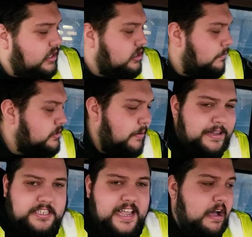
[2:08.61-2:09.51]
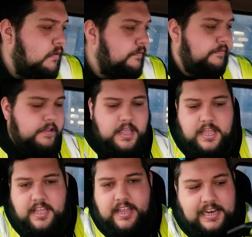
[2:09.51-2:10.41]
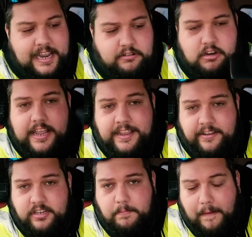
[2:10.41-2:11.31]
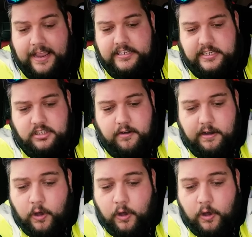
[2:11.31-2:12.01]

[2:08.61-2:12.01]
The TomTom itself, literally, you just place it straight